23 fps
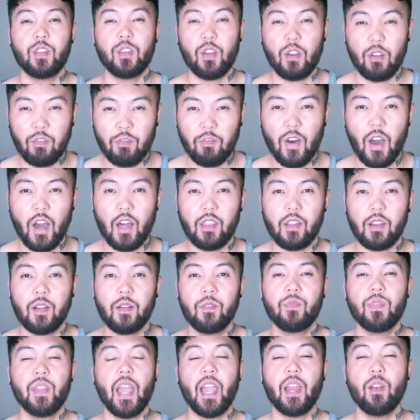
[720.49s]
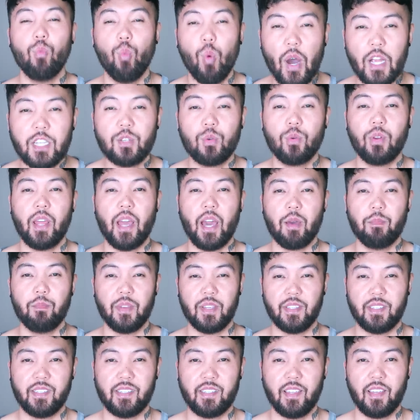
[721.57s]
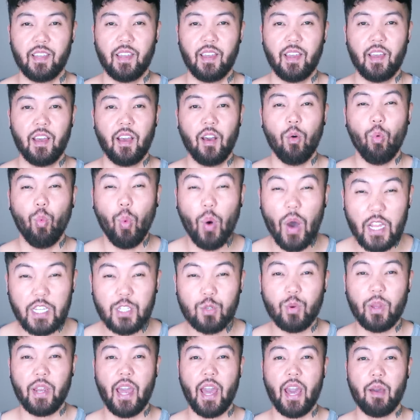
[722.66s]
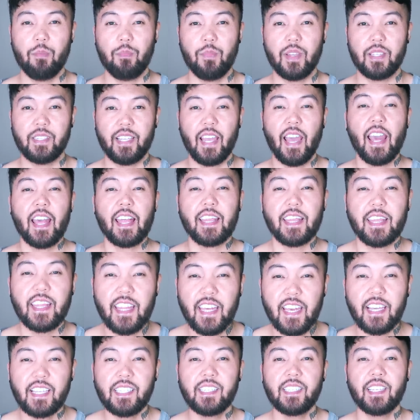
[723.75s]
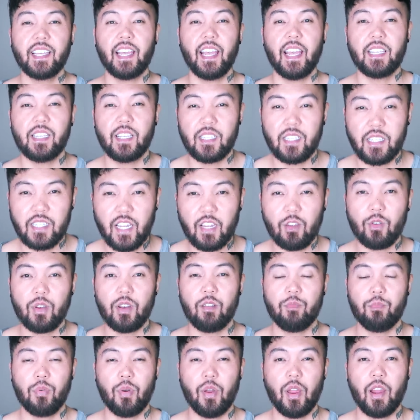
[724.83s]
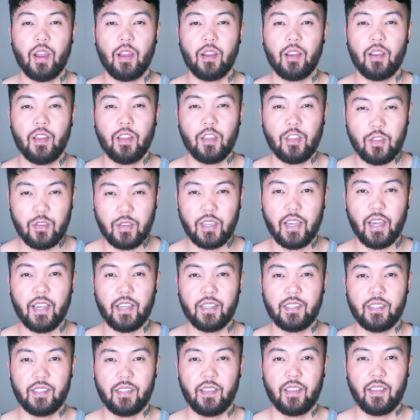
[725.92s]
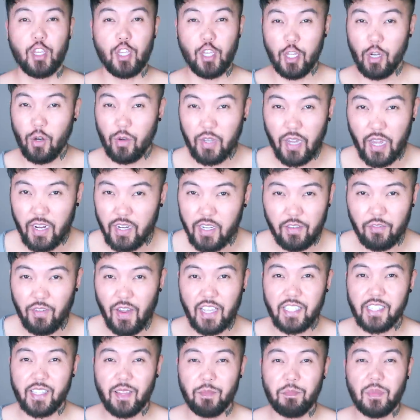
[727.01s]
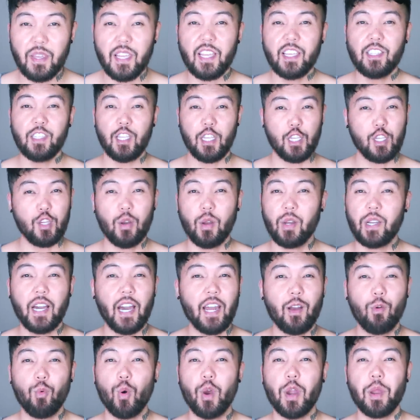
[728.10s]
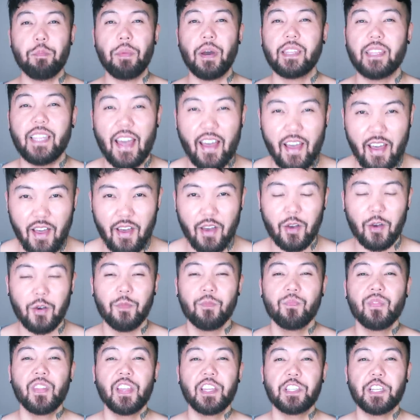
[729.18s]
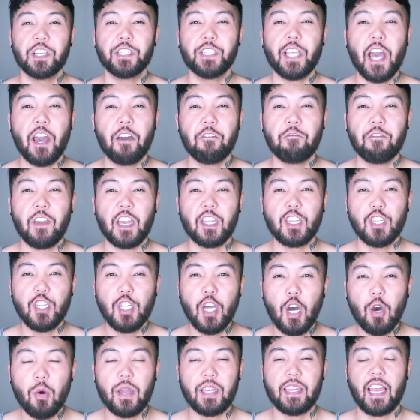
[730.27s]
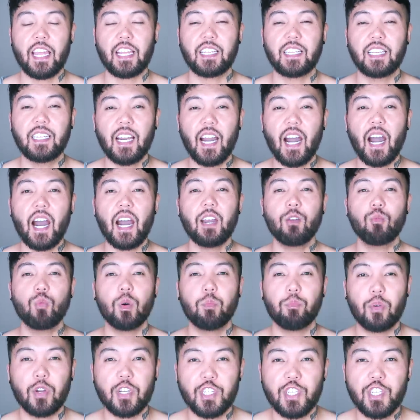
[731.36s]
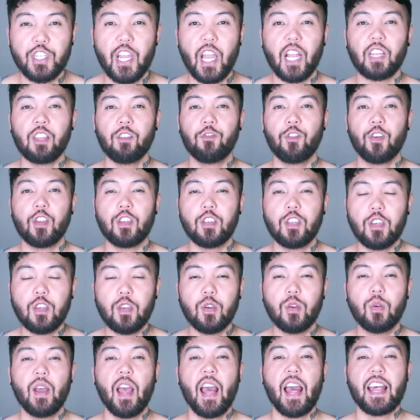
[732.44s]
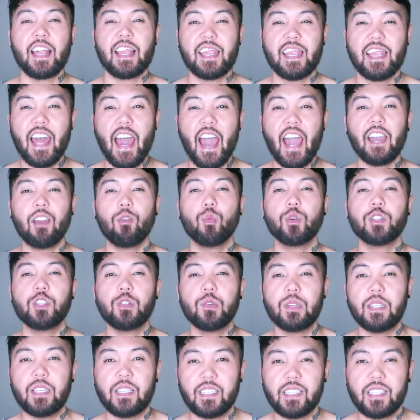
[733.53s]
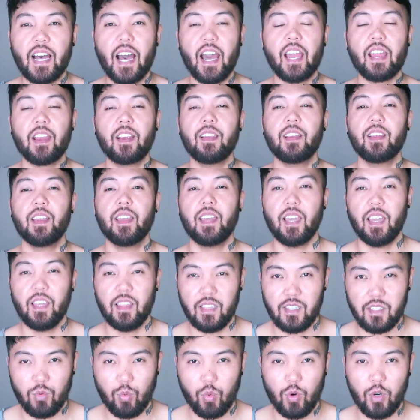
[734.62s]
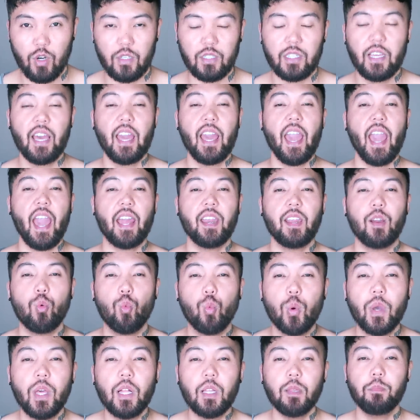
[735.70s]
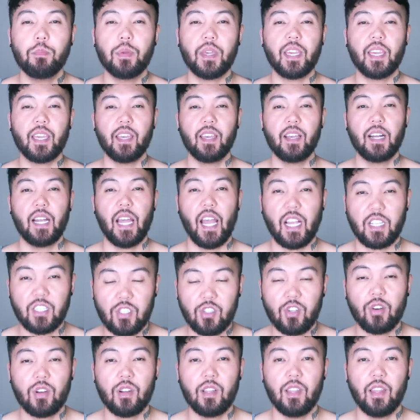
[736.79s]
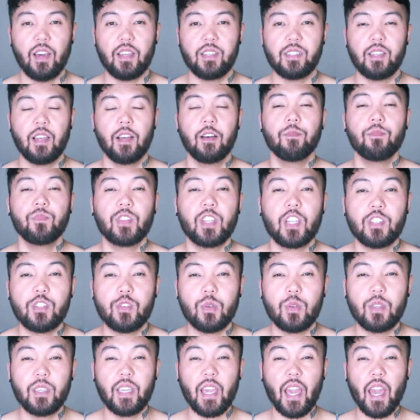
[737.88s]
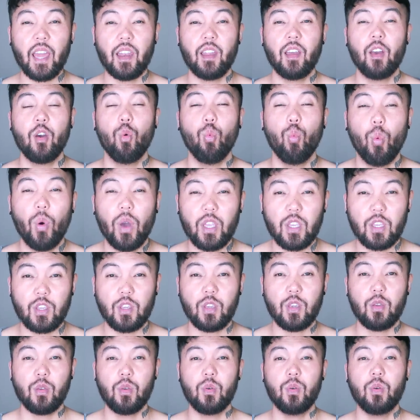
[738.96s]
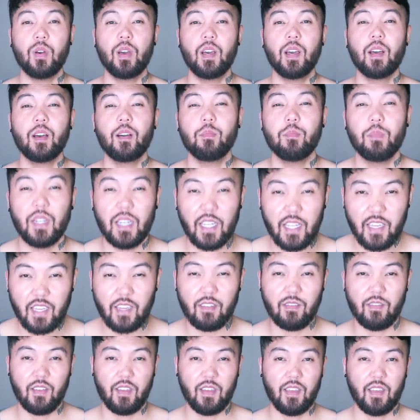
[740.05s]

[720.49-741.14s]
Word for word: to your Father, and watch what happens. Watch what happens. This is a secret of prayer, you guys. You don't got to devise the means. You don't got to worry about the how. Just have faith knowing that God will project for you that which you desire in this world. And it will be externalized because you get what you believe.